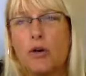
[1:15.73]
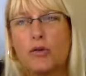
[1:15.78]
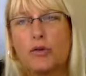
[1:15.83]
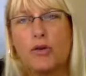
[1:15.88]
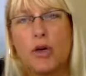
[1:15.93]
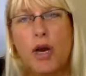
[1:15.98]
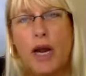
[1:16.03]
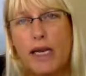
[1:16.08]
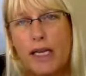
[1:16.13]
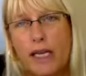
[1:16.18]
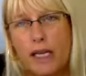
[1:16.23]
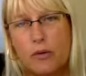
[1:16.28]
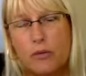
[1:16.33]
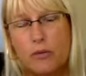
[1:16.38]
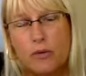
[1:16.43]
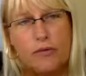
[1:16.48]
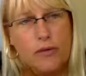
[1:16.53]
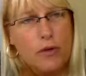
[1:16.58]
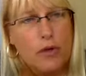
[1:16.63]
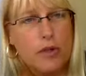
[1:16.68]
trying to get
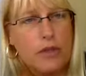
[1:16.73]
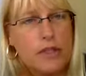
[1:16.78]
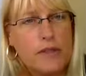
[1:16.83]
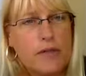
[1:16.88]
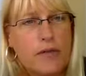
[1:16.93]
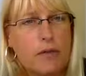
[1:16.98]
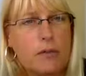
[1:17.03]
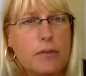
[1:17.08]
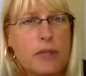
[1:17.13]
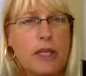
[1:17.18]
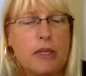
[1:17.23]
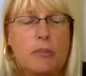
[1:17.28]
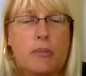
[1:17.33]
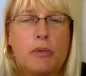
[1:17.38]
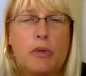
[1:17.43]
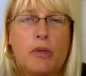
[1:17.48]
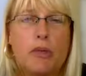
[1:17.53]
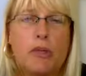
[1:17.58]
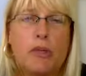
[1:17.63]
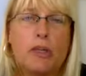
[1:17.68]
referrals from
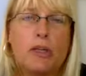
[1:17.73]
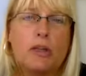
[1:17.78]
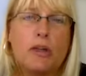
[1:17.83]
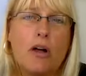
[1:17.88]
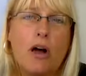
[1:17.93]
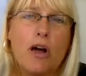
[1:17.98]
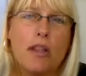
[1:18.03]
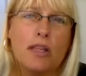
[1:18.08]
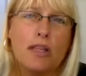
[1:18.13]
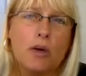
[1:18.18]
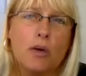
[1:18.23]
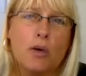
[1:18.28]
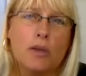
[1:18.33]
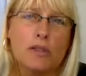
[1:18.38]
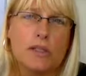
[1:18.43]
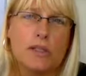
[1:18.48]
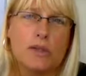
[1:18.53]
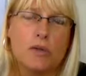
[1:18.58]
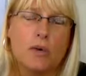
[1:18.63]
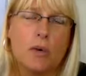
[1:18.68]
people, all the
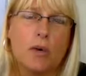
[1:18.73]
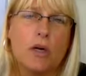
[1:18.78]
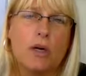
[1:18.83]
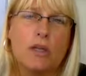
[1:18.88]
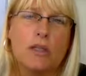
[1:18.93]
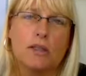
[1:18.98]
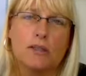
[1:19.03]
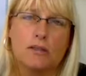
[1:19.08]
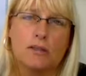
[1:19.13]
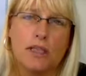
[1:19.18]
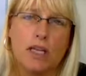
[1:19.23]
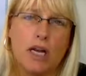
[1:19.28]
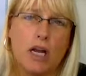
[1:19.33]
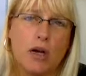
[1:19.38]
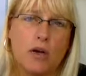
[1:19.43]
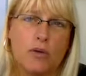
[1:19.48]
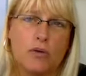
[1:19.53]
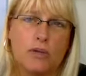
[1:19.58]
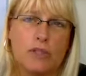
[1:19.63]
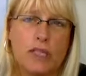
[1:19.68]
old school,
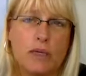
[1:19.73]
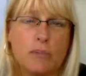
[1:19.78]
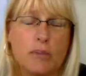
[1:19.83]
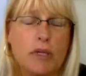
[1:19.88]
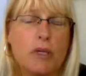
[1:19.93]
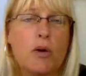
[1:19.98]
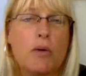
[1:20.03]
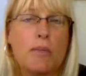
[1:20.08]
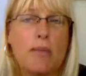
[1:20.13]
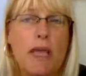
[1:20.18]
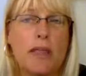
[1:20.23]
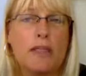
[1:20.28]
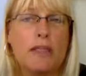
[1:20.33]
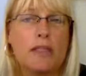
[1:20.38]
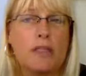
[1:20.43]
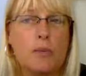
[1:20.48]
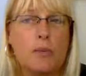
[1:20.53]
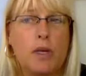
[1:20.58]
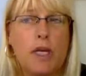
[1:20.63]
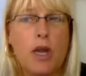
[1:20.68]
typical
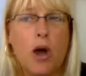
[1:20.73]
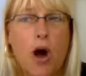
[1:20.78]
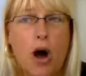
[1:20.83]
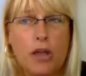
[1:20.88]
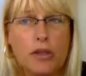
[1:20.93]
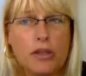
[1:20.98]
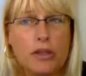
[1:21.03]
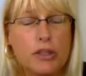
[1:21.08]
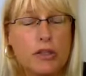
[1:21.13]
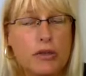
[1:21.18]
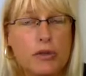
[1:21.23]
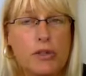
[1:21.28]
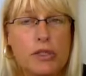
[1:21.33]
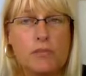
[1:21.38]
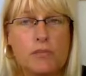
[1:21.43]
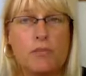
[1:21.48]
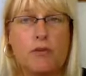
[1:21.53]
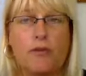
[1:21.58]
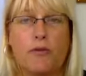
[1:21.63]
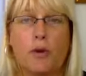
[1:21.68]
methods we all
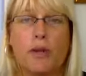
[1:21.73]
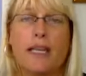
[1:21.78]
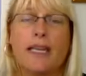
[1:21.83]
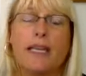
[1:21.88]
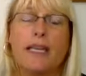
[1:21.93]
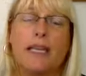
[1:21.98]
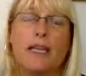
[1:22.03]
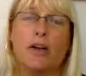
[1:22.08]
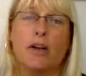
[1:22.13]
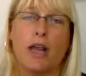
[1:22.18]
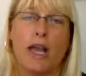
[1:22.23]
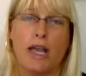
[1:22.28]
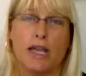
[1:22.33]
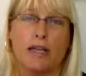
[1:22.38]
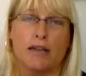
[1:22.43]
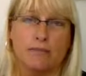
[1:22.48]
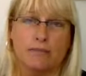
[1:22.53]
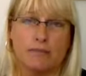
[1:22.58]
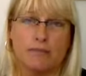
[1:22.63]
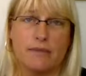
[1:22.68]
used before the
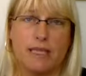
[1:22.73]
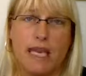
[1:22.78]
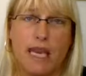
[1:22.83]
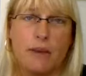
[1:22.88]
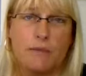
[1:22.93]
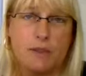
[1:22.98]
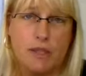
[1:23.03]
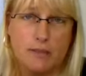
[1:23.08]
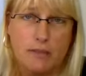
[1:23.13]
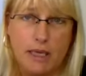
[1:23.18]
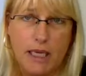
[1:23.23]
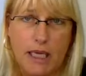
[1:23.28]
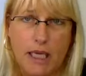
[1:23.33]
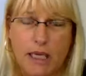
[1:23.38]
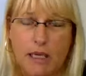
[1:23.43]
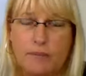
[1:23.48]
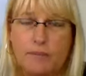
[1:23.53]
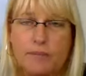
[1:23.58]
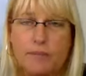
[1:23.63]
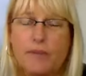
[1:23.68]
internet came to
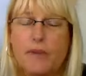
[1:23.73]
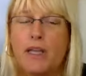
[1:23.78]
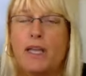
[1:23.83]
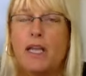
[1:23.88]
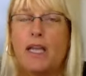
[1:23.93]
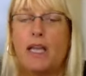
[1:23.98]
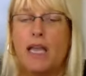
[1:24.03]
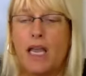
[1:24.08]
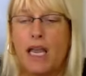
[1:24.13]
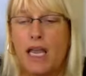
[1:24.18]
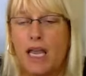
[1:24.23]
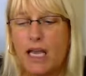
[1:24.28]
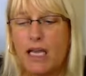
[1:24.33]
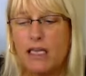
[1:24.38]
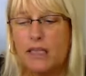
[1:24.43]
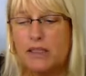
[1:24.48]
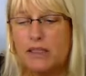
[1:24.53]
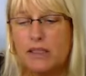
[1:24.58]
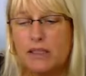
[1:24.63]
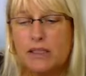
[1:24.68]
be.
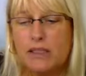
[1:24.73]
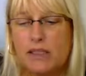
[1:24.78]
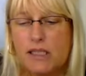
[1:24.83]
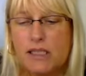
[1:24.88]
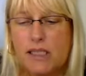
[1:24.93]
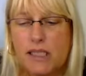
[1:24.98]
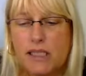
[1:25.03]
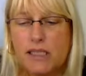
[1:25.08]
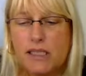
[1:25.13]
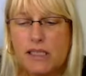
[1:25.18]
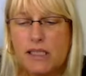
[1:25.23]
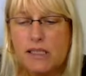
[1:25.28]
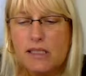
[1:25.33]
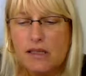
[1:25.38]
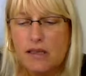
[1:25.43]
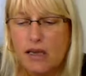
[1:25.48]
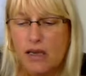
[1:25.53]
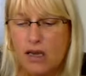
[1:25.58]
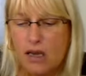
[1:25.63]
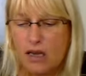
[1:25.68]
And
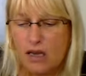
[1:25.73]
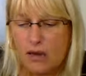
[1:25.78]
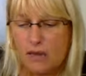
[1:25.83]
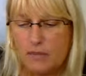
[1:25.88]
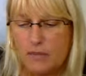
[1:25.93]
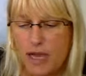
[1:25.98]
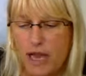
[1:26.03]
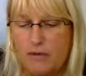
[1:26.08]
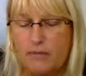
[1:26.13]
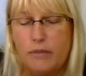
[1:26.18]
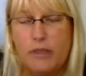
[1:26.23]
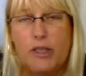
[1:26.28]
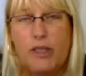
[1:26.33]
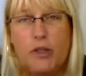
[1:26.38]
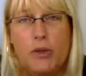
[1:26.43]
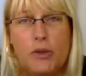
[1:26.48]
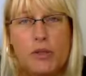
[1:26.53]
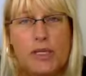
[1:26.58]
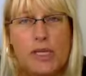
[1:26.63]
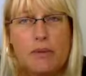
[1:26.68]
since I've been
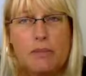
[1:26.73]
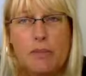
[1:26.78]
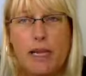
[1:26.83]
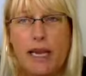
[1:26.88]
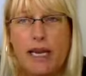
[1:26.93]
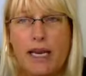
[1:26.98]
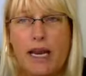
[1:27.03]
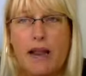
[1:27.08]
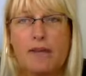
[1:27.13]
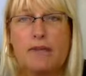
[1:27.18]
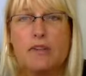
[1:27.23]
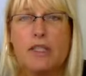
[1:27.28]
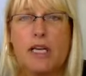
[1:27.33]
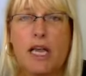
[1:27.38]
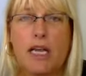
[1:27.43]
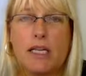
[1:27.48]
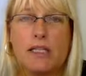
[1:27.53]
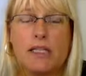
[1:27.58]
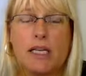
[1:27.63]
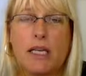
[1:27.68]
using paid
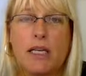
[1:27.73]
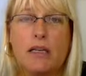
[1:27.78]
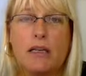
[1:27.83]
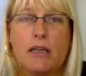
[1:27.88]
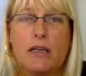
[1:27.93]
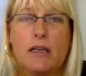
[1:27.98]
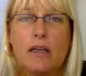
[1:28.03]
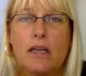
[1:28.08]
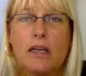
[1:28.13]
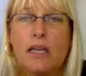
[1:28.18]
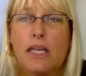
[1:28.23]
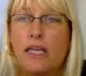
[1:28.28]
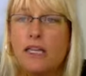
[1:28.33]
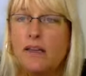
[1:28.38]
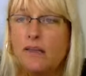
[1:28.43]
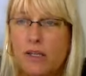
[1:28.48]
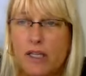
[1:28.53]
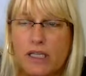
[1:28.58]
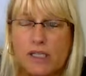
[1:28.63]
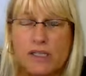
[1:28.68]
advertising,
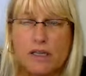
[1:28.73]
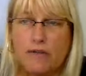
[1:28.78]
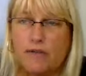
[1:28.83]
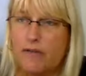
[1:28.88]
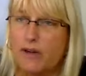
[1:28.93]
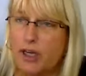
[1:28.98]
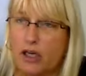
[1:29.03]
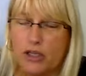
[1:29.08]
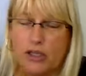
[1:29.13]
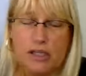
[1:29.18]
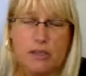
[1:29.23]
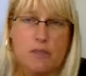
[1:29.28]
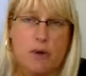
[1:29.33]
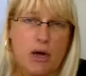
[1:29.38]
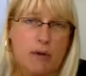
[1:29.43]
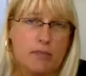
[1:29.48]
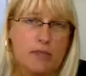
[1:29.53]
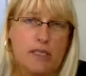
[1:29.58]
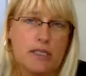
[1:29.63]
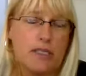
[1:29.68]
even as a very
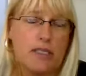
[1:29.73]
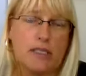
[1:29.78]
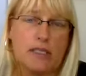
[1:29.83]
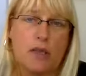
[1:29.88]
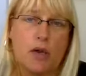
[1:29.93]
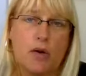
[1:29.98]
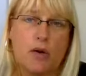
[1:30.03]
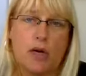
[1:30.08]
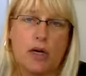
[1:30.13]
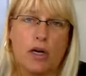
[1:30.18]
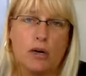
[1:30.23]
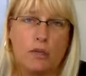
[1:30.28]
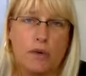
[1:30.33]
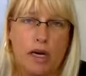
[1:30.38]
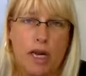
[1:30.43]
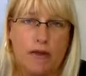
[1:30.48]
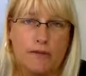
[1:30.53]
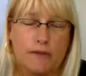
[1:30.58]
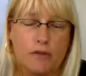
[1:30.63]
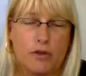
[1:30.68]
small business owner when
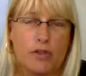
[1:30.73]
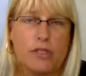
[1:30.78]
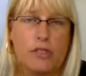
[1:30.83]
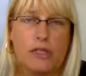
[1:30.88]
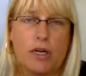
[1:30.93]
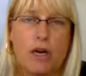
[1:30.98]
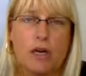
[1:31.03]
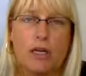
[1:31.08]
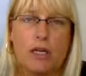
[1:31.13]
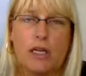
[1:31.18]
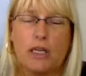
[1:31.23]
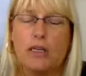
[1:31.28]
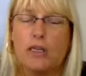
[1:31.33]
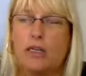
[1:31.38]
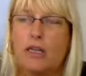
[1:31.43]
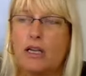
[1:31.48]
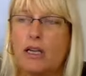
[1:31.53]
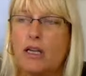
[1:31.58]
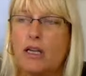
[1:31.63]
I first started,